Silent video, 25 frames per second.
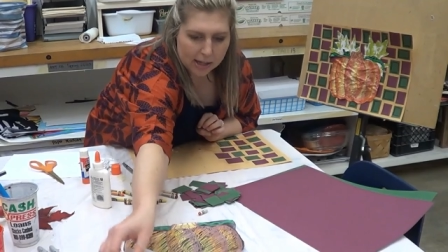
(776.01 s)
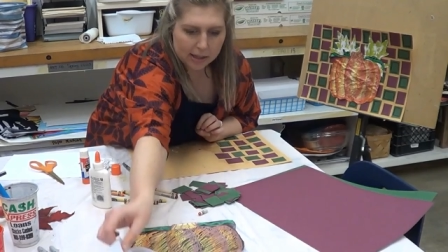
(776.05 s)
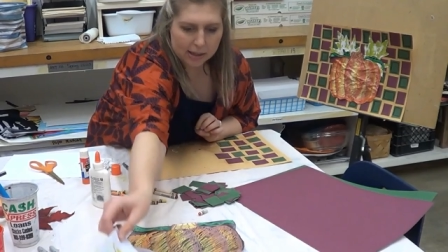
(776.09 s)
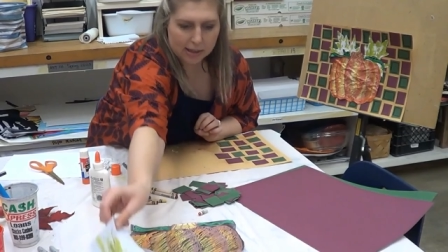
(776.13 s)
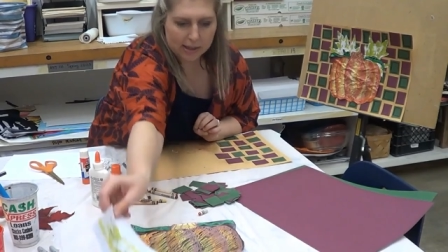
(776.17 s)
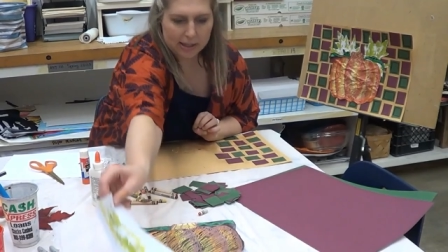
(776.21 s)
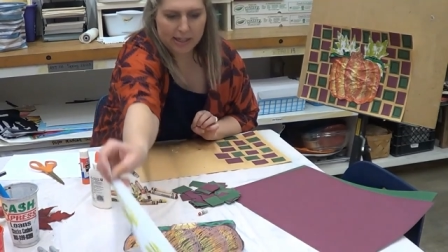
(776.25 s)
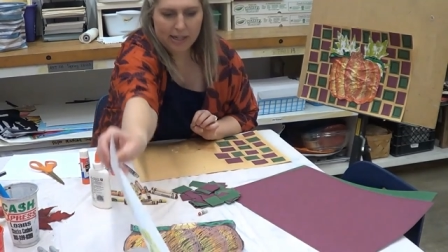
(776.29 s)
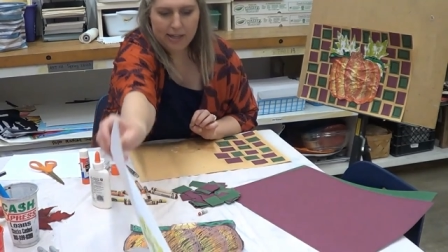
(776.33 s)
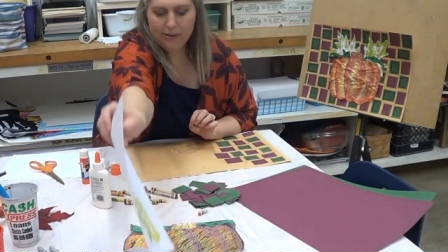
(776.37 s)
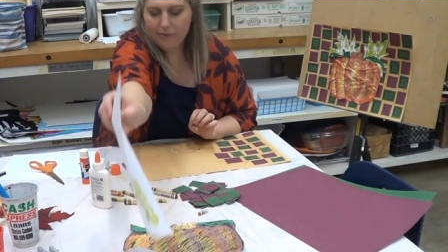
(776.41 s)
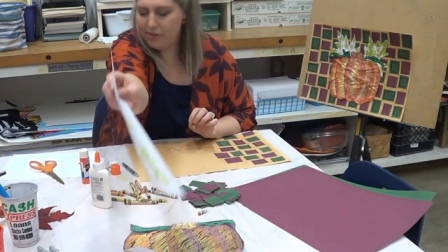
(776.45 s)

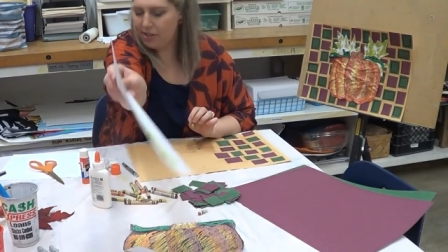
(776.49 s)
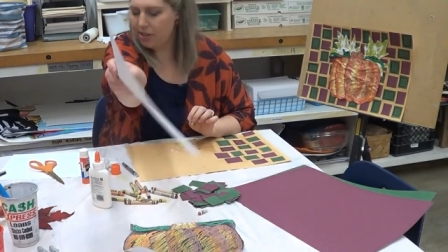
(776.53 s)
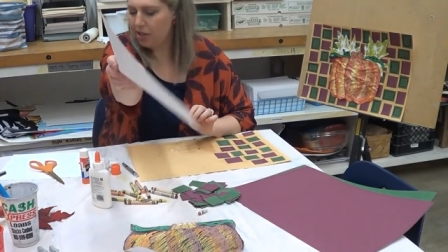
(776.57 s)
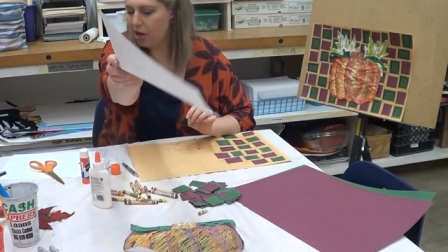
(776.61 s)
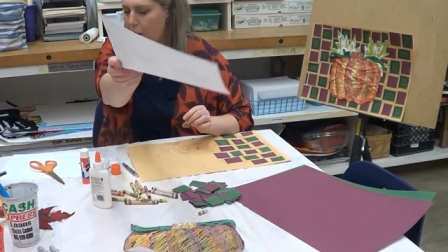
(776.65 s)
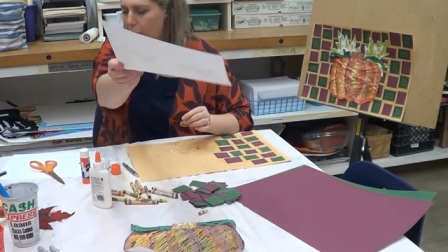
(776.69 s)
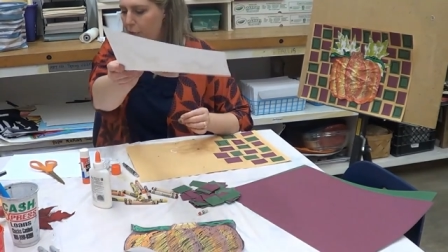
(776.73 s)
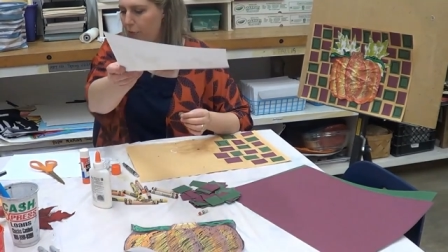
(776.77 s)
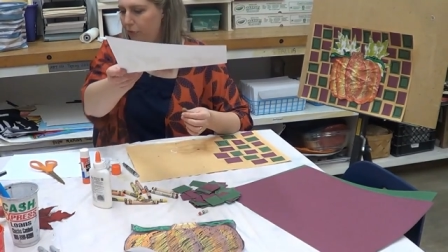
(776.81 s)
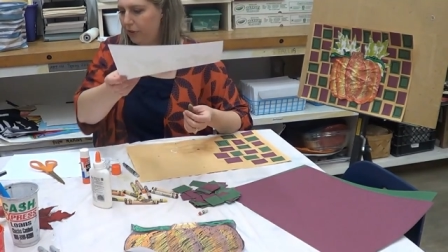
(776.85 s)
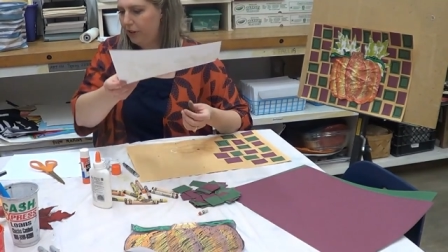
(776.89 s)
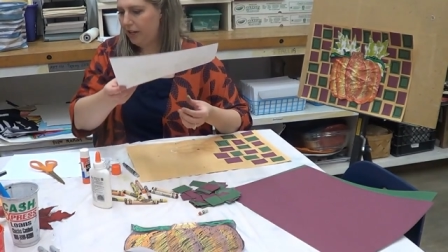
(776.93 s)
leaves, and
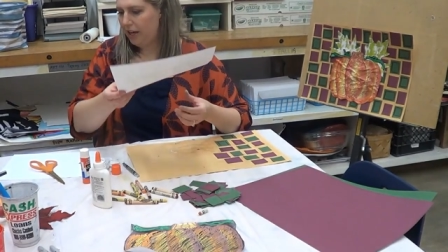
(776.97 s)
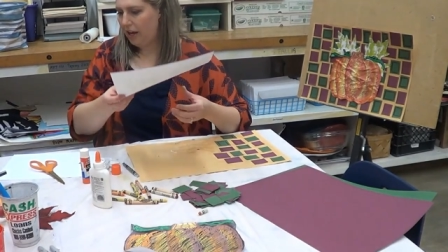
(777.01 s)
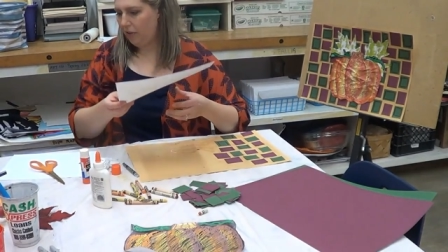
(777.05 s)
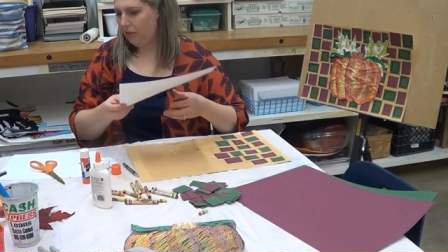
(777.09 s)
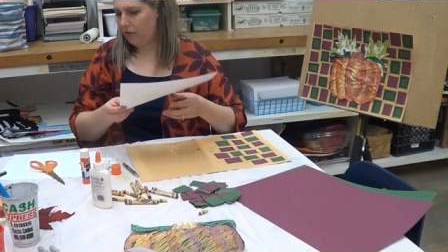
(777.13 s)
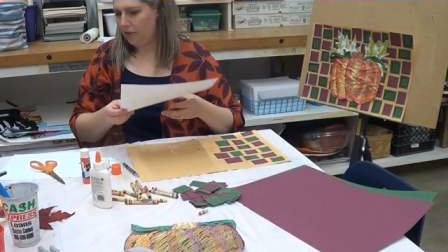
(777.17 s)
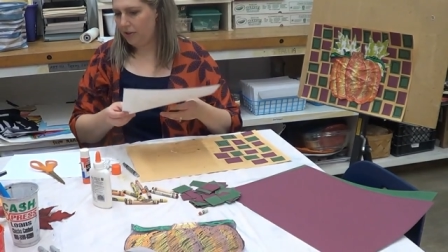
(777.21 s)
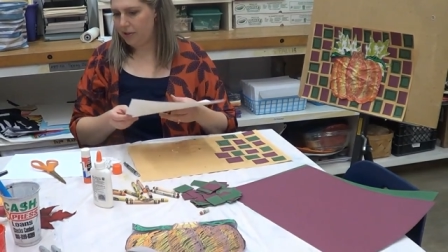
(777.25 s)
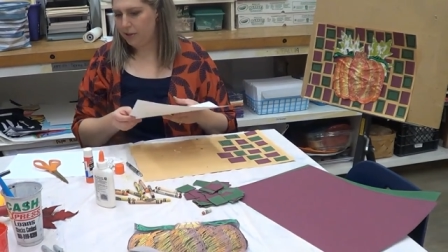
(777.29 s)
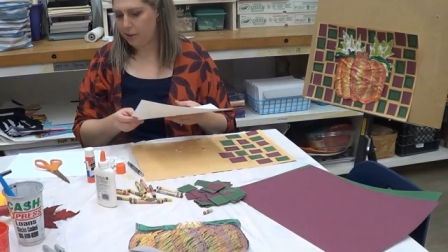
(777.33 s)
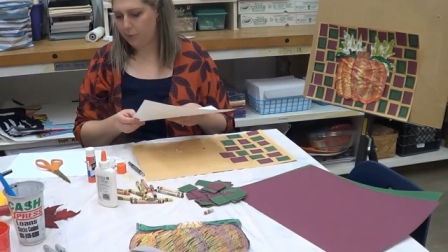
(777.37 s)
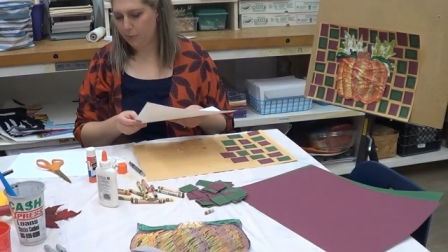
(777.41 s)
hopefully at
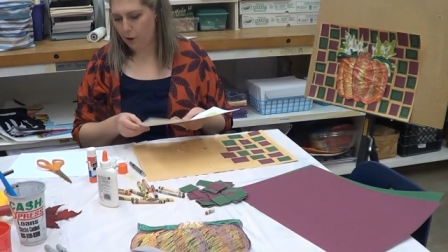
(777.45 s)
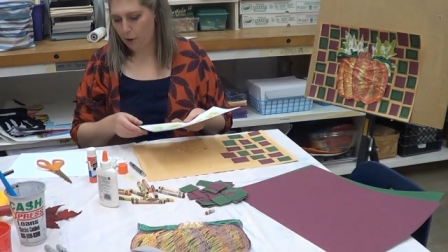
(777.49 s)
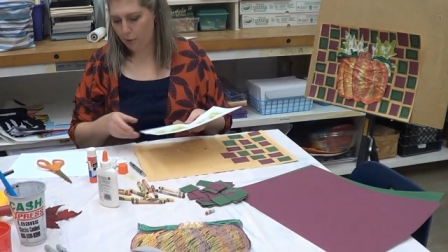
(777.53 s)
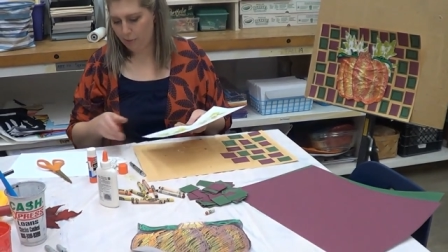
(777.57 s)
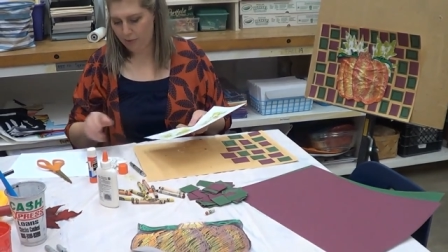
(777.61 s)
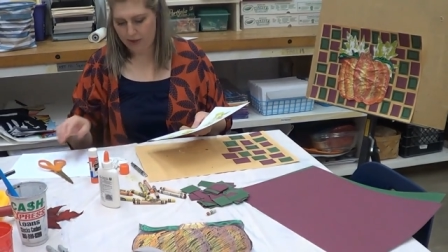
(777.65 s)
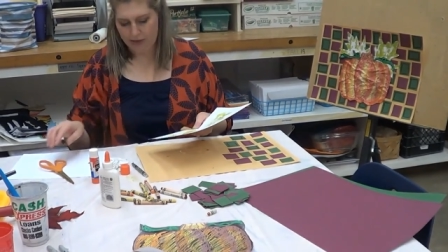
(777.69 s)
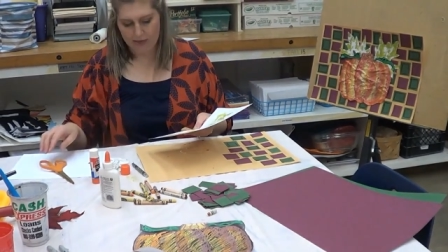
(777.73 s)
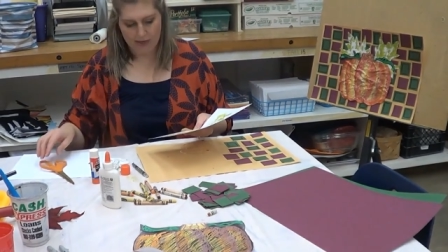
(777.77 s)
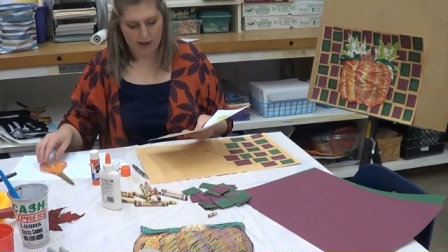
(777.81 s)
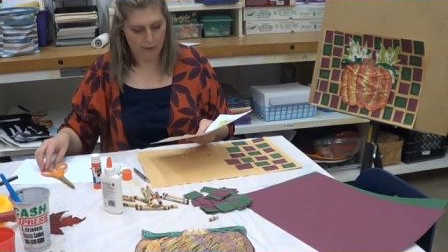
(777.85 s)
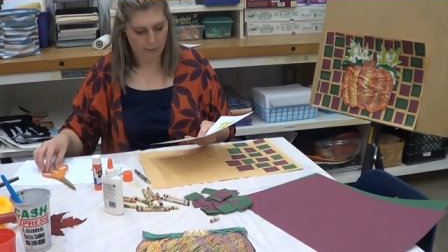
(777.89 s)
this
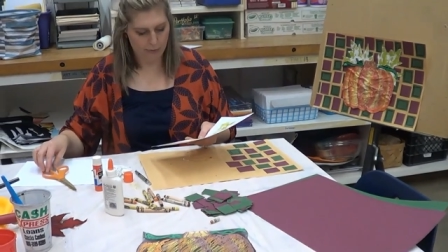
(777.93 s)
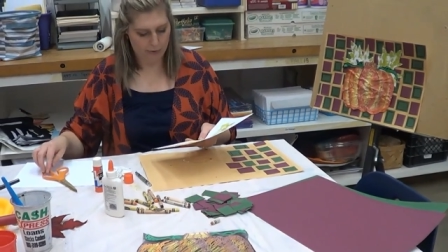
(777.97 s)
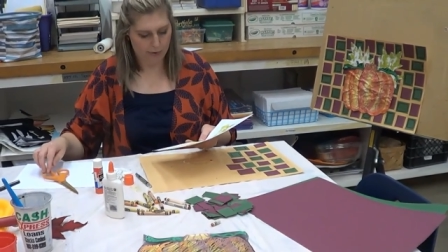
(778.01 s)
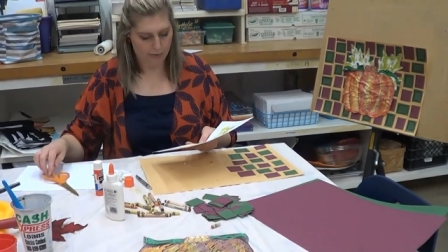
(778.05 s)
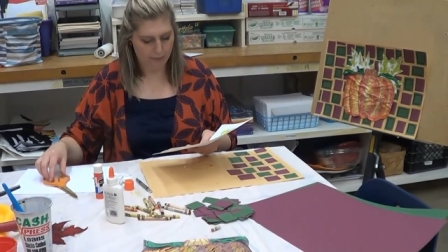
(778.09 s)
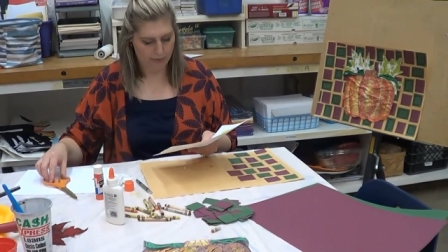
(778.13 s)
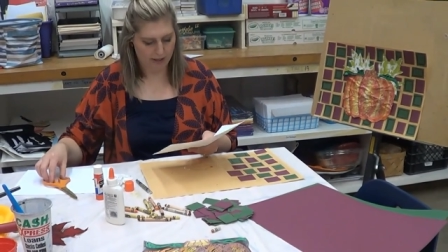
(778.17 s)
moment they would